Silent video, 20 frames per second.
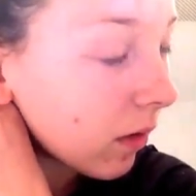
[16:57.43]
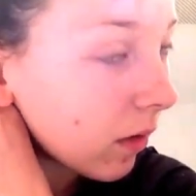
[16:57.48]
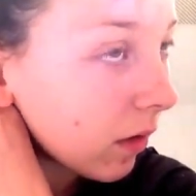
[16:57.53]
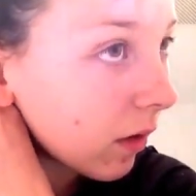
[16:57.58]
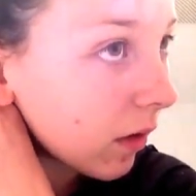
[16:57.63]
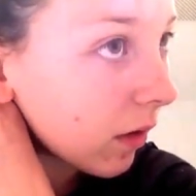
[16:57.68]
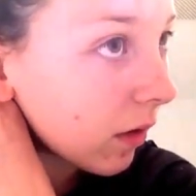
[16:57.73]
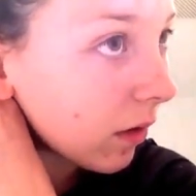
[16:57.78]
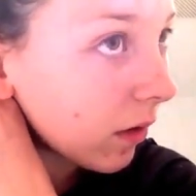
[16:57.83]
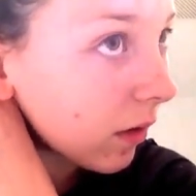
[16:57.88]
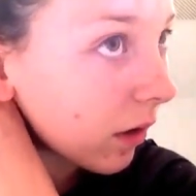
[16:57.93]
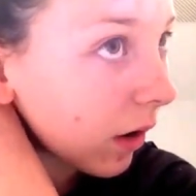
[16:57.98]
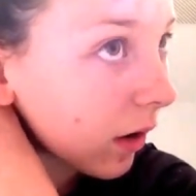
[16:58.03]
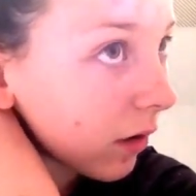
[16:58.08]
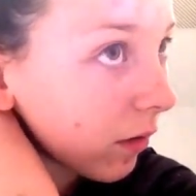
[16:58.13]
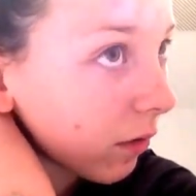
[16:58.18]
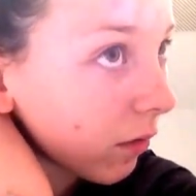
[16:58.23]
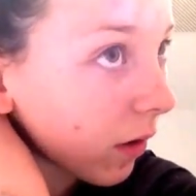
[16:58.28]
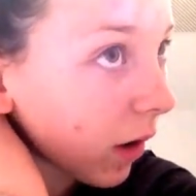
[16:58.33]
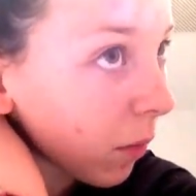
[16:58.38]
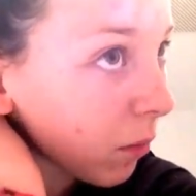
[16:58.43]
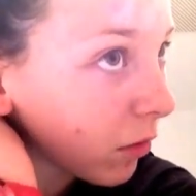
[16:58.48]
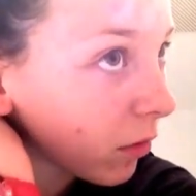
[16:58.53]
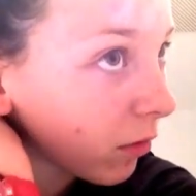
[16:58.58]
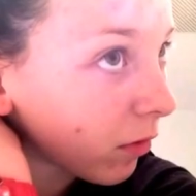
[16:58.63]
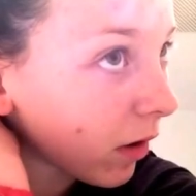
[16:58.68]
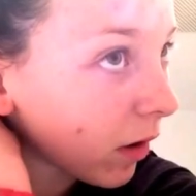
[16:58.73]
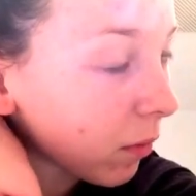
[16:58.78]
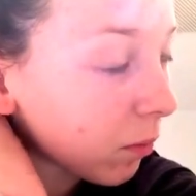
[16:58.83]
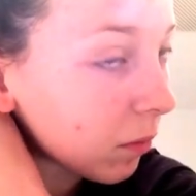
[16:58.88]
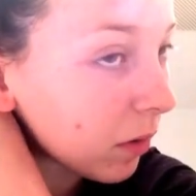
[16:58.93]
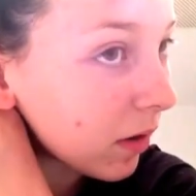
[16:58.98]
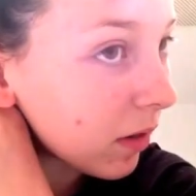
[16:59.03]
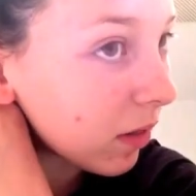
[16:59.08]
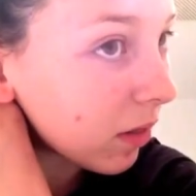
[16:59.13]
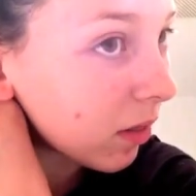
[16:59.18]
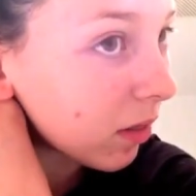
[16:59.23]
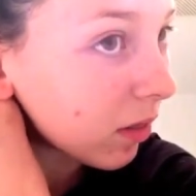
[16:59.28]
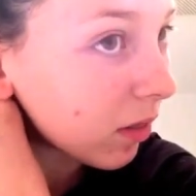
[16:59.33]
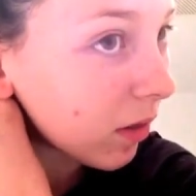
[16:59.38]
it's kind of wrapped around my
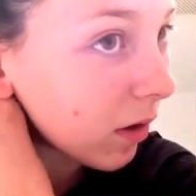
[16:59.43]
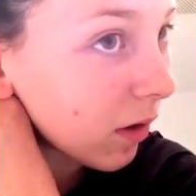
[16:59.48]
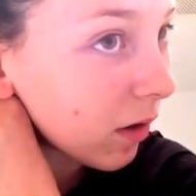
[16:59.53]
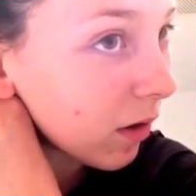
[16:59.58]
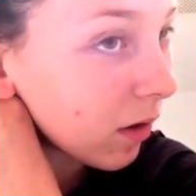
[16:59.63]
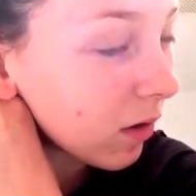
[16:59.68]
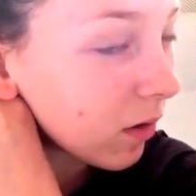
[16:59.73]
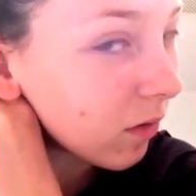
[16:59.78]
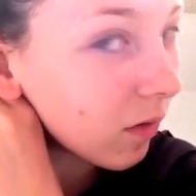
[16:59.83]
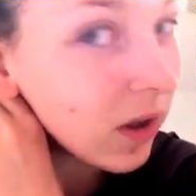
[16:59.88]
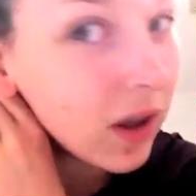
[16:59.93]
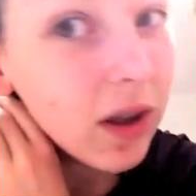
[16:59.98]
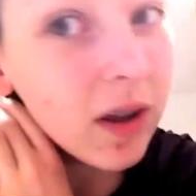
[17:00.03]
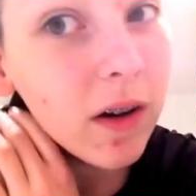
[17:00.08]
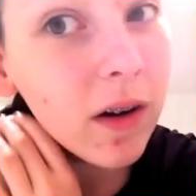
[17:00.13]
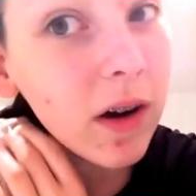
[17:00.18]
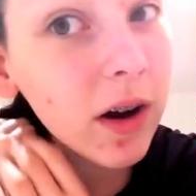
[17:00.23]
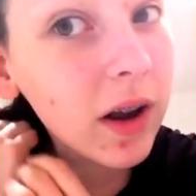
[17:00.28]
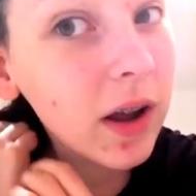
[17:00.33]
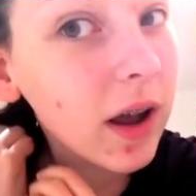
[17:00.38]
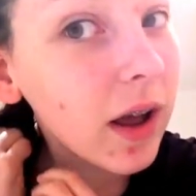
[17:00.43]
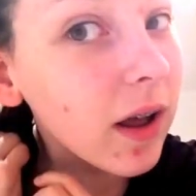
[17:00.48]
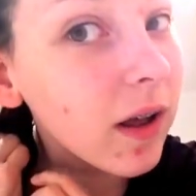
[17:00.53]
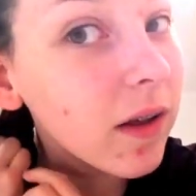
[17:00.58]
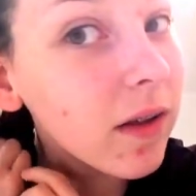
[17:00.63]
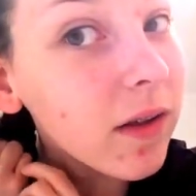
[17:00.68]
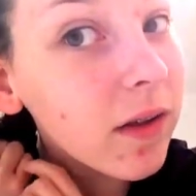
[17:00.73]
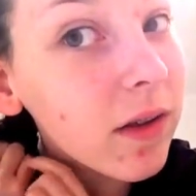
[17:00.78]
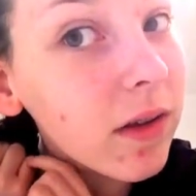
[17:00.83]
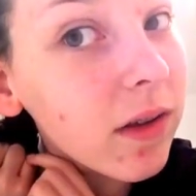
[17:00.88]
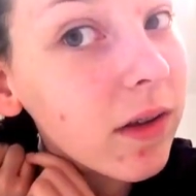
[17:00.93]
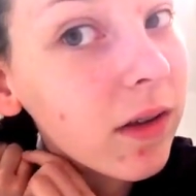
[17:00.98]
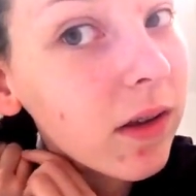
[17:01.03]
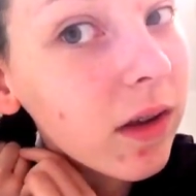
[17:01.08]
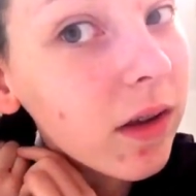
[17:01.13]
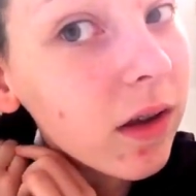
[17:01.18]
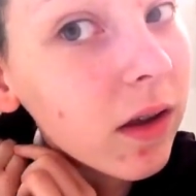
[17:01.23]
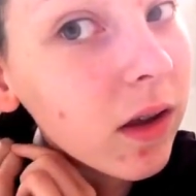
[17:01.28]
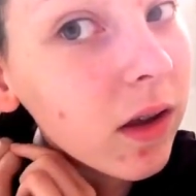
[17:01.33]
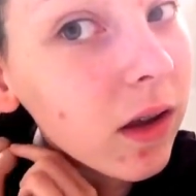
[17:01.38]
third finger, I guess.
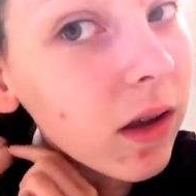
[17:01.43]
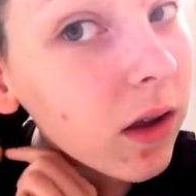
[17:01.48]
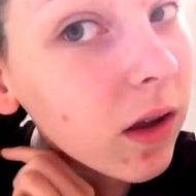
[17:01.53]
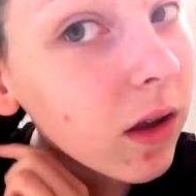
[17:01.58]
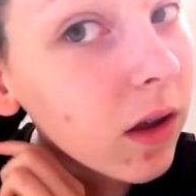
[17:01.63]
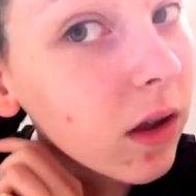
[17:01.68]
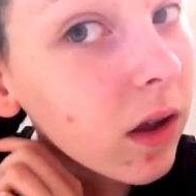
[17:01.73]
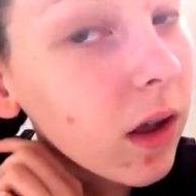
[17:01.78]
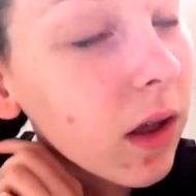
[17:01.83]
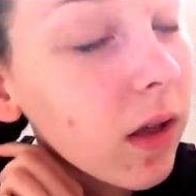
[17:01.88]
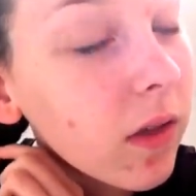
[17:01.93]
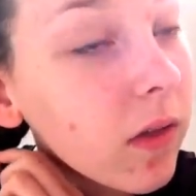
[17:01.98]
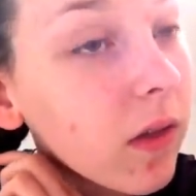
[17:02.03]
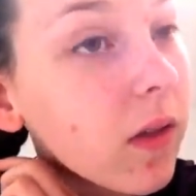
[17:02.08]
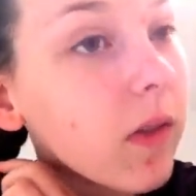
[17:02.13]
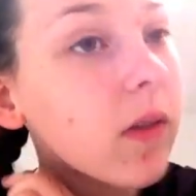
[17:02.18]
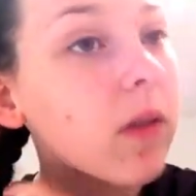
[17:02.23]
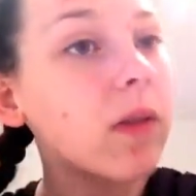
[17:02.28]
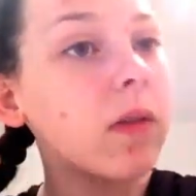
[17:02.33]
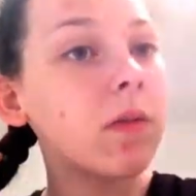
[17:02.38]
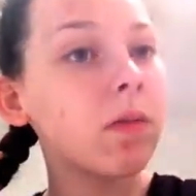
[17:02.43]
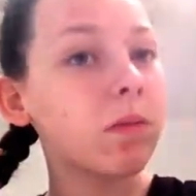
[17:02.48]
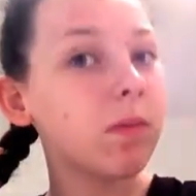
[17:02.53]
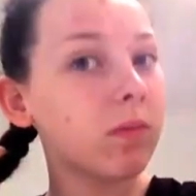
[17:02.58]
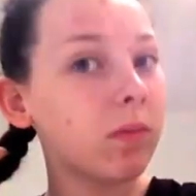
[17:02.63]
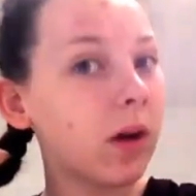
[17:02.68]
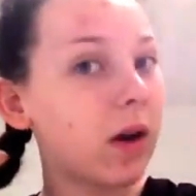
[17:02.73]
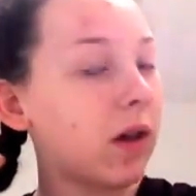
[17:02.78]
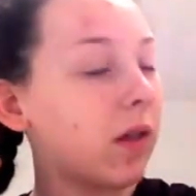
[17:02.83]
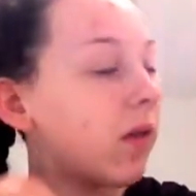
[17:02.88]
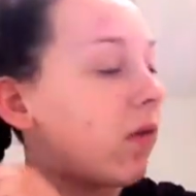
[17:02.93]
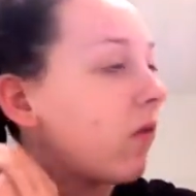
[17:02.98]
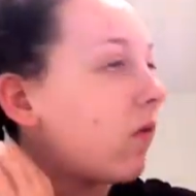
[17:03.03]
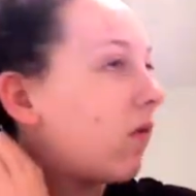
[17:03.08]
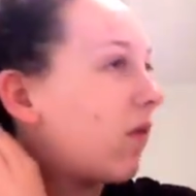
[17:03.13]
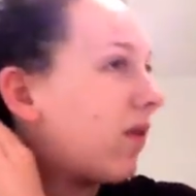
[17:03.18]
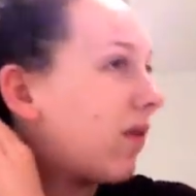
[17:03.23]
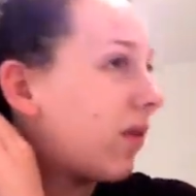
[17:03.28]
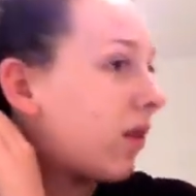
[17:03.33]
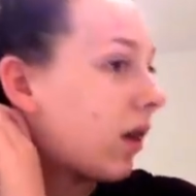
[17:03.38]
And then my
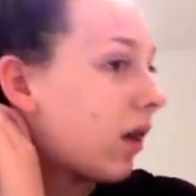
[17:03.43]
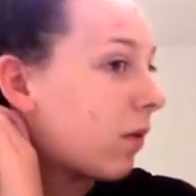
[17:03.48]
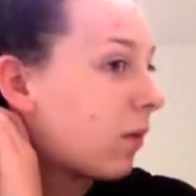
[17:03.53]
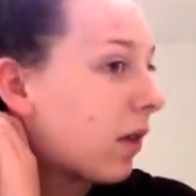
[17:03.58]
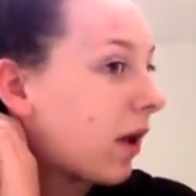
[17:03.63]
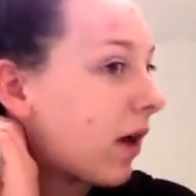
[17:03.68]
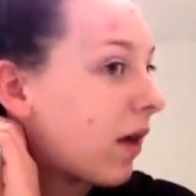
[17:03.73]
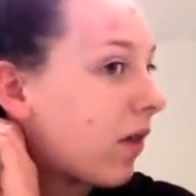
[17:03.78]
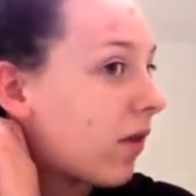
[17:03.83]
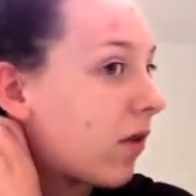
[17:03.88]
other